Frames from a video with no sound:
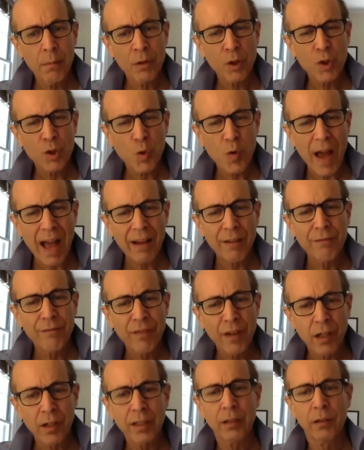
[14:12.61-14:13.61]
track
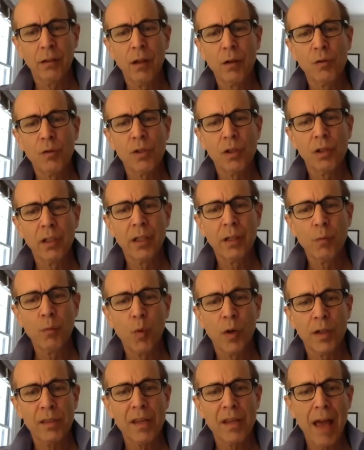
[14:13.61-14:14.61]
very closely
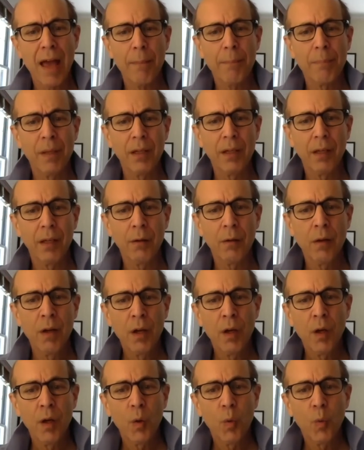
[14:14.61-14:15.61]
what's happening
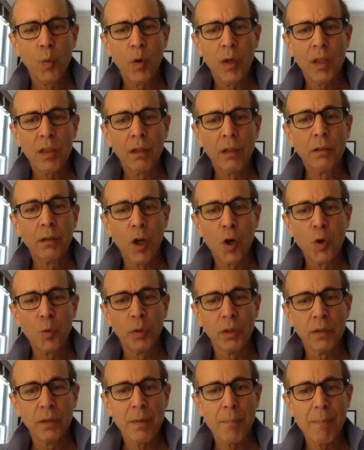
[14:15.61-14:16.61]
with
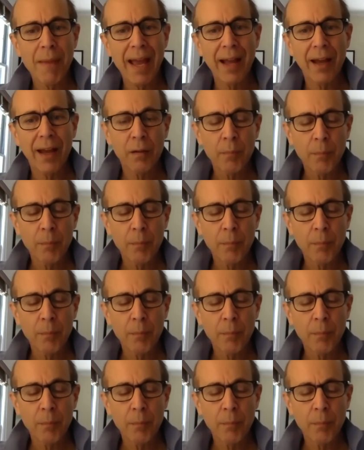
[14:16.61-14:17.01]
global demand.